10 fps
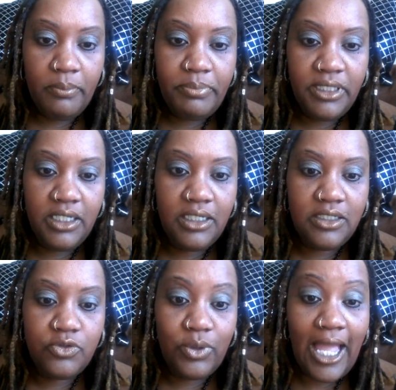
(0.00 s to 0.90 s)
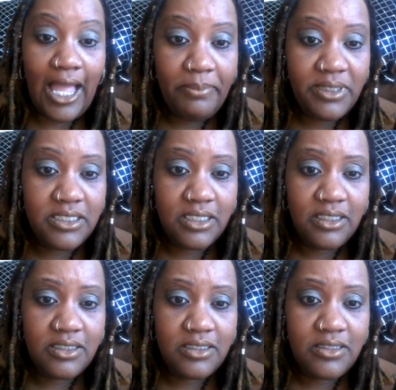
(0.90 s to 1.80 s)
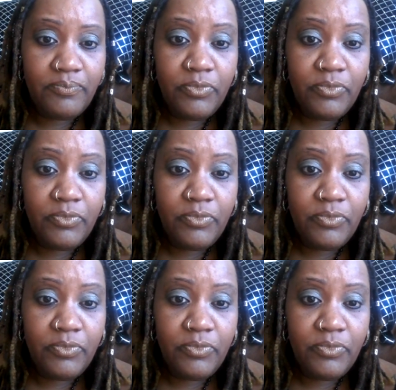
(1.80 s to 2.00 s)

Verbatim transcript: Because what happens is,